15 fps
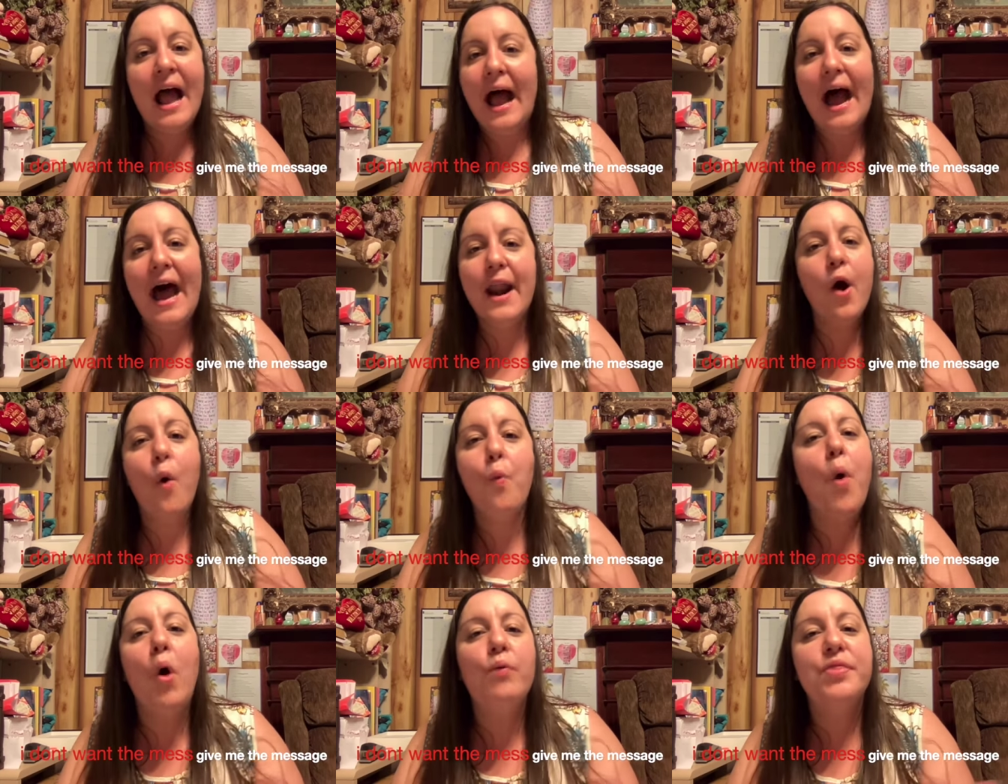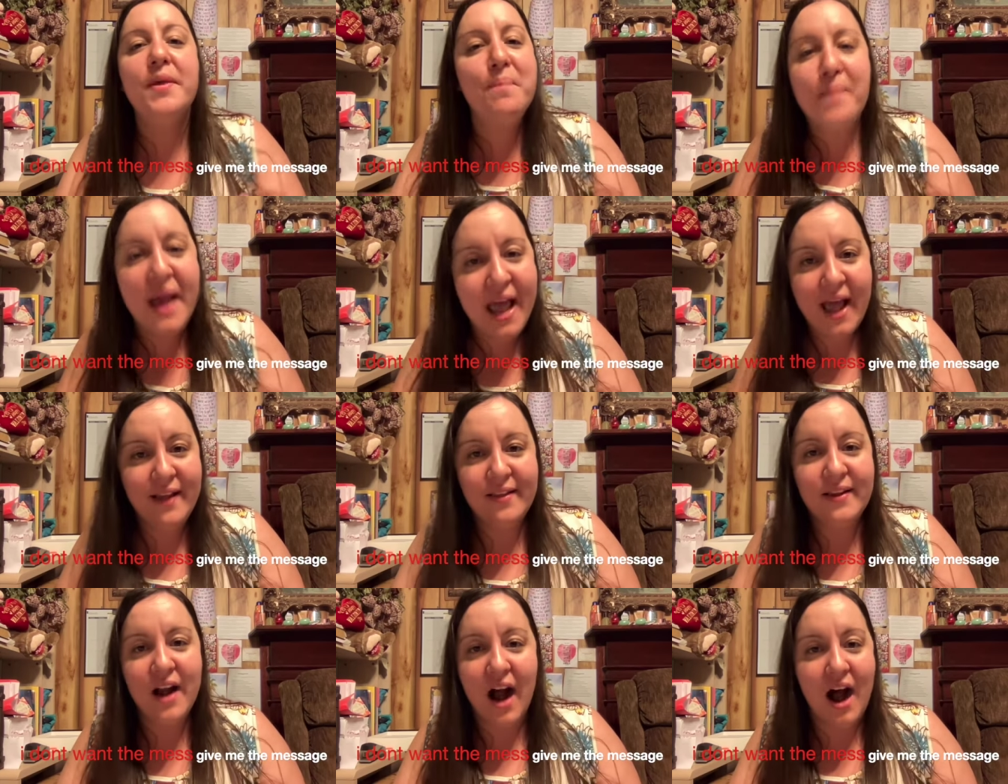I don't want the
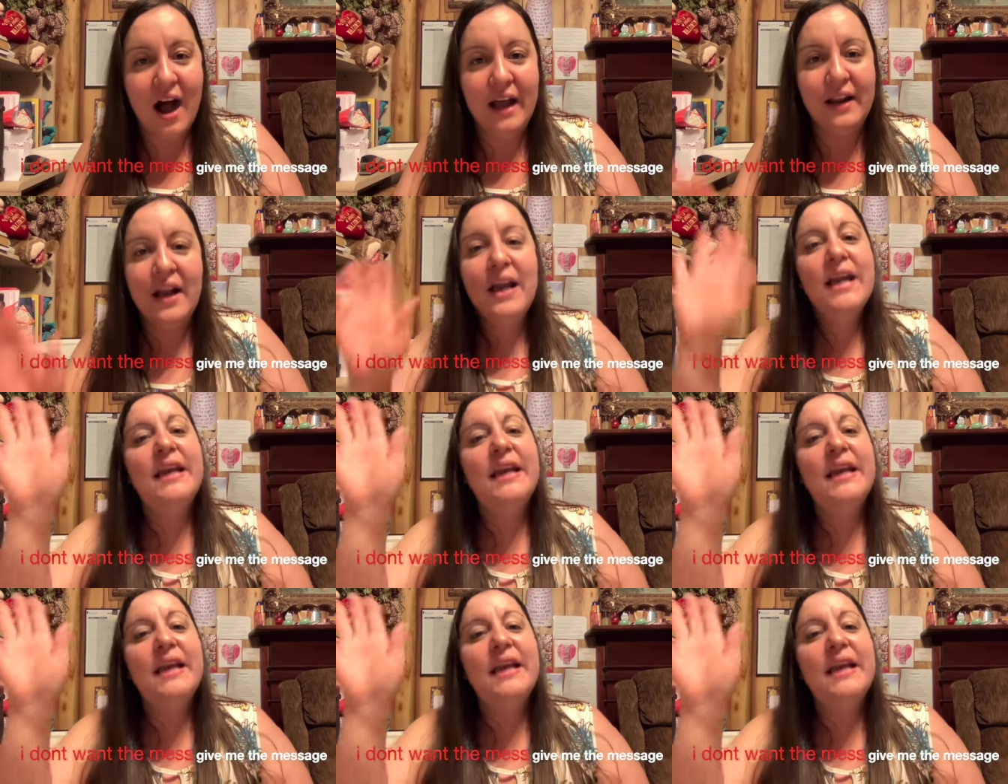mess, God.